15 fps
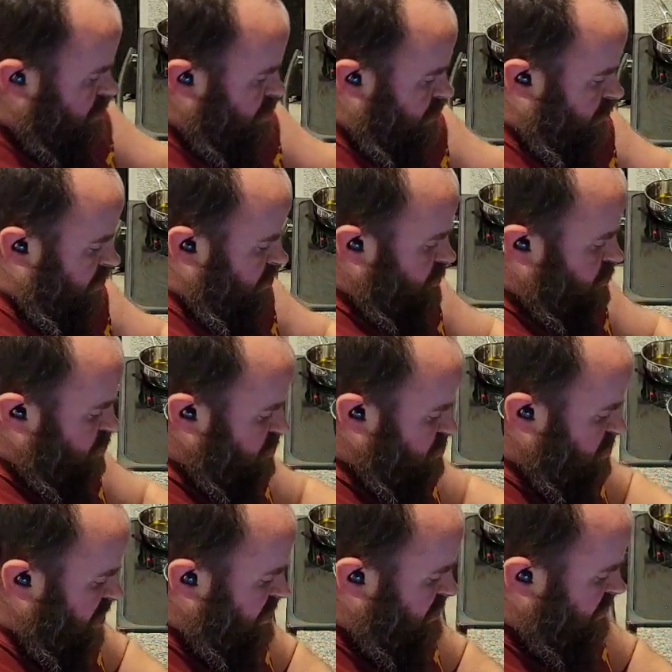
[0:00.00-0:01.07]
and we're gonna
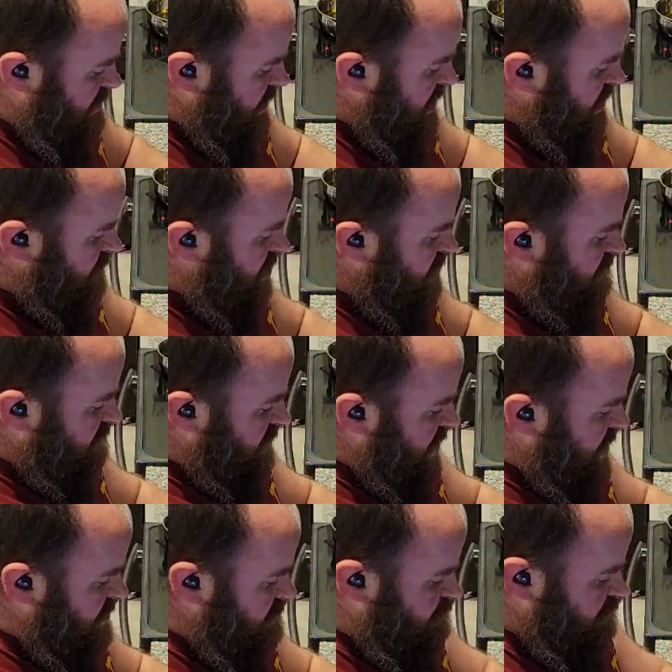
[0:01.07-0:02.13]
just kind of lay them out
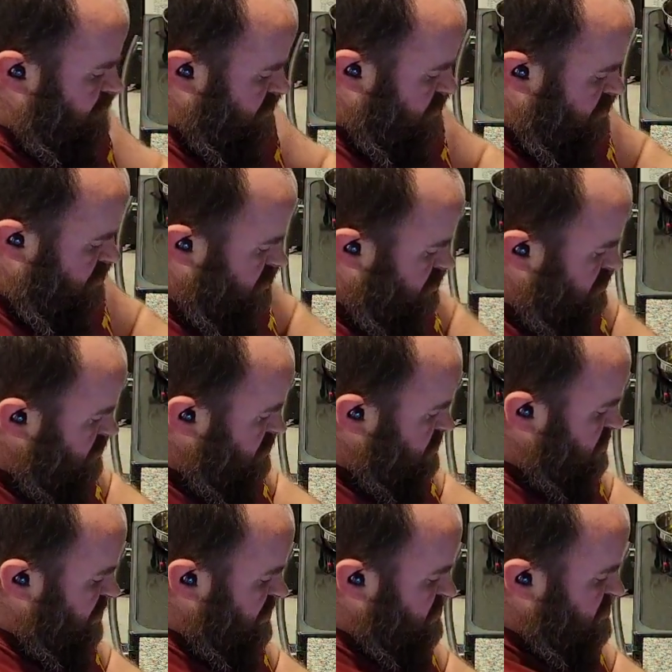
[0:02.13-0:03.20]
flat,
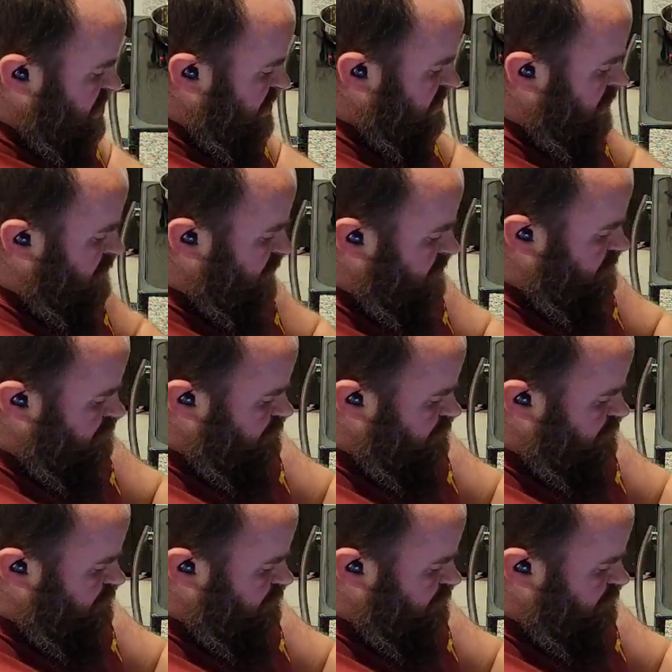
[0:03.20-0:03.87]
skin side up.